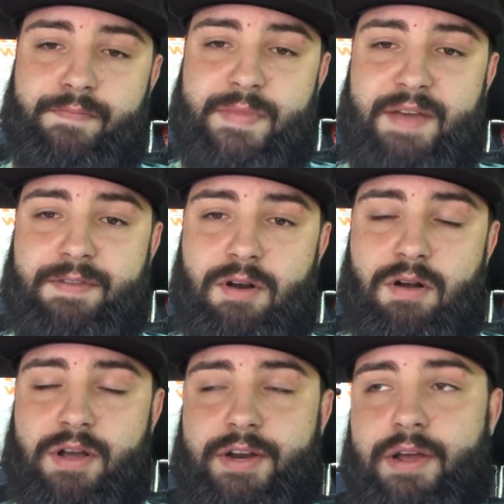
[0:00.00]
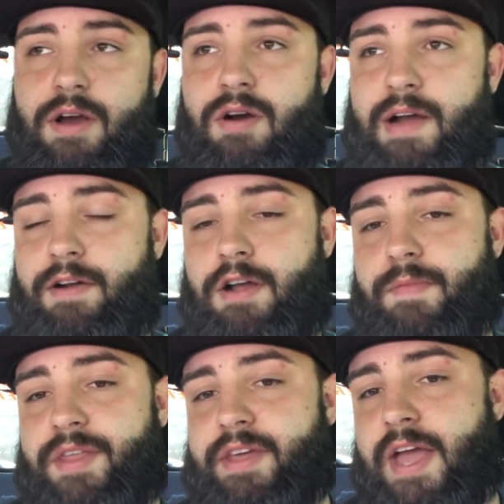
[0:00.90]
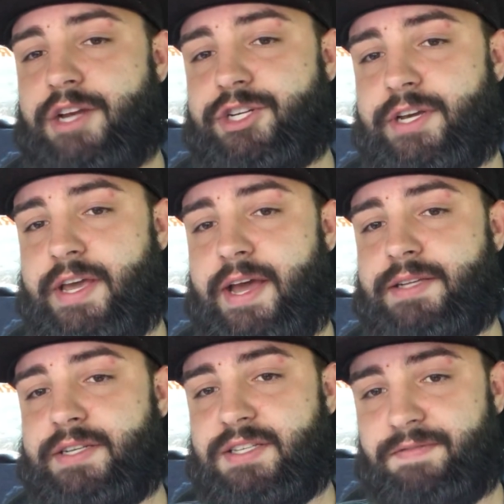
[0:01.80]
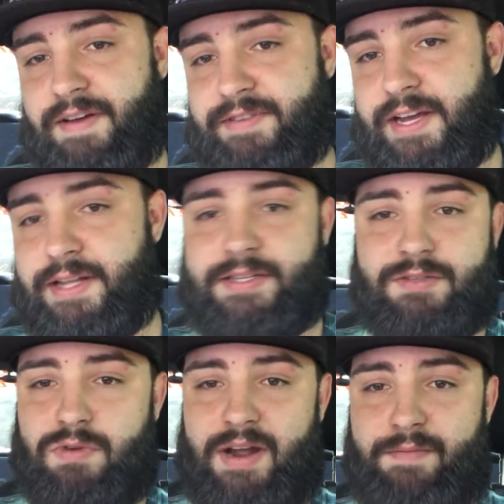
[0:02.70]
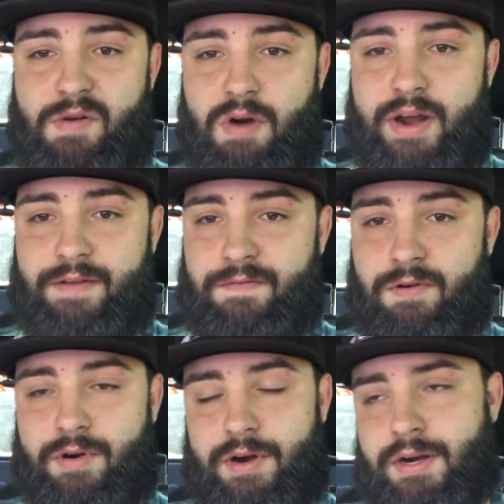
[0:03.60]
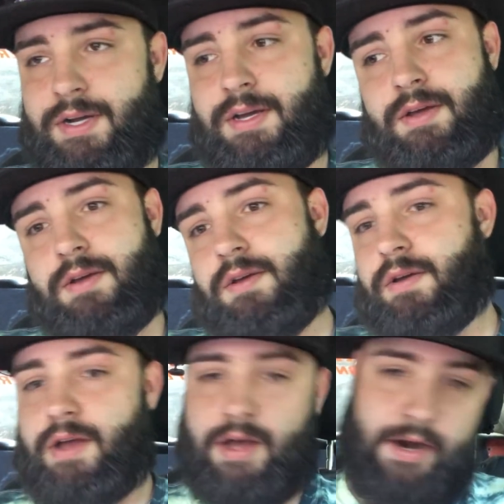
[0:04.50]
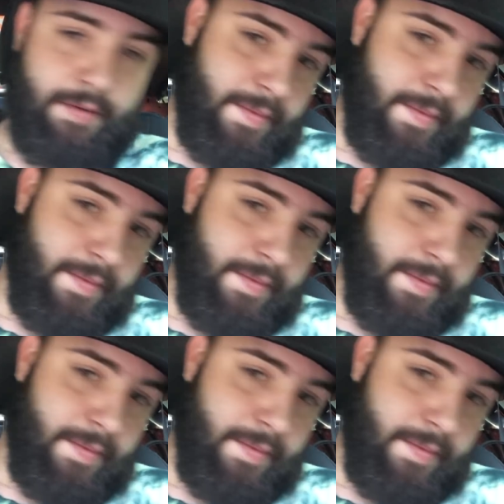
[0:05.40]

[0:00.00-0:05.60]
if they're all good to go. I recommend the NGK 6510s. That's what I've been running for, God, how many